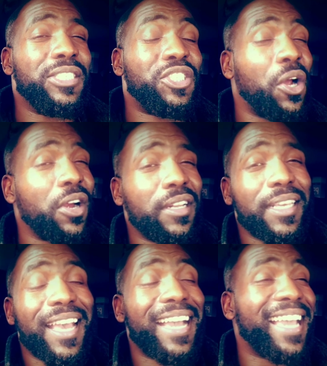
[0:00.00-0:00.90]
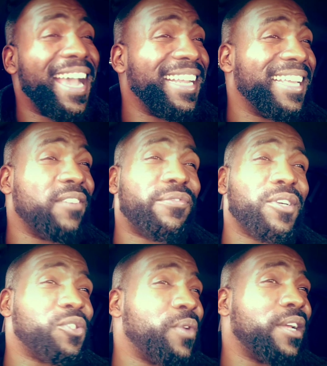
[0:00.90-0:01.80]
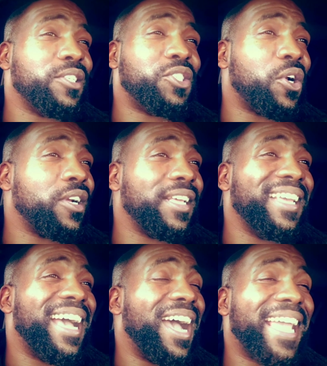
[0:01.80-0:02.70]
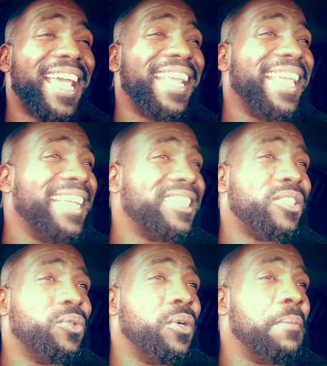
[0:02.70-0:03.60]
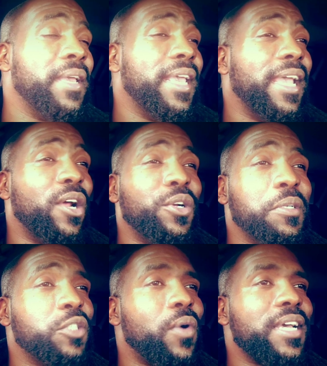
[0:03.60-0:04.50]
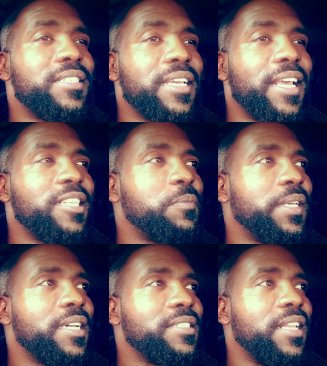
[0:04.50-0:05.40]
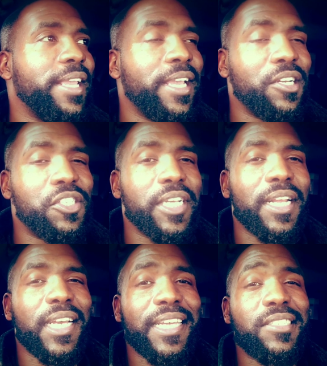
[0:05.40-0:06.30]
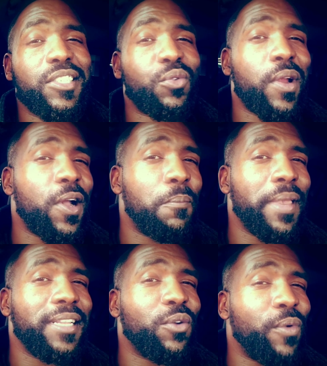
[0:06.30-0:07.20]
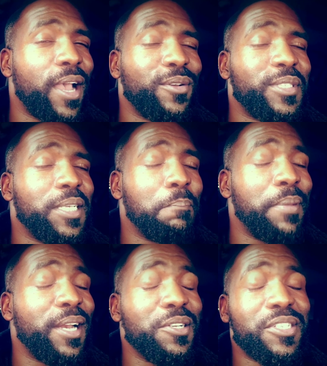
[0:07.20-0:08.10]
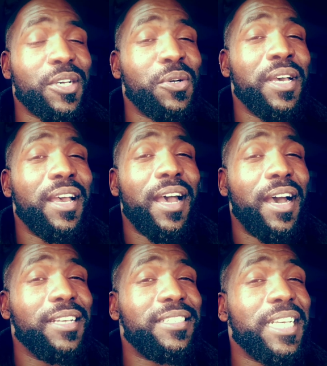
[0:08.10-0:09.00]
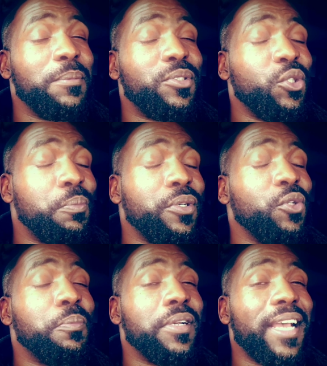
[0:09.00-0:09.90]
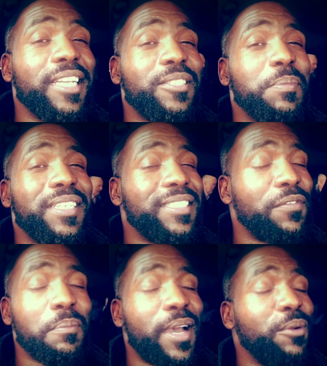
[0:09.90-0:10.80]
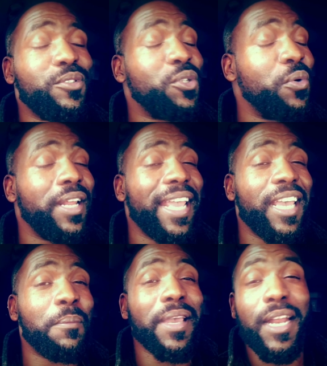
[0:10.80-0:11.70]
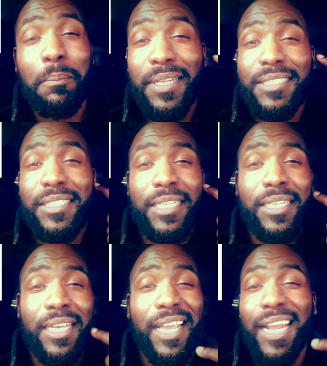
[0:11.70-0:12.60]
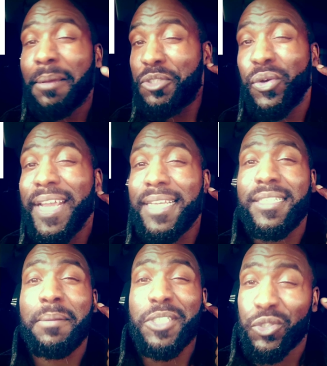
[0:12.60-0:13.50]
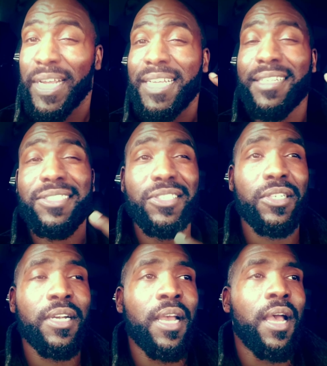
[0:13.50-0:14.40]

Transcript: Charlie. I got to get a first round to Charlie. I got to edge it to him. And the only reason why I say that is because of the energy, and I guess the crowd made the round seem better, so uh, seemed super duper nice because everybody was going ham. And I'm listening, and I'm trained. I'm a trained listener.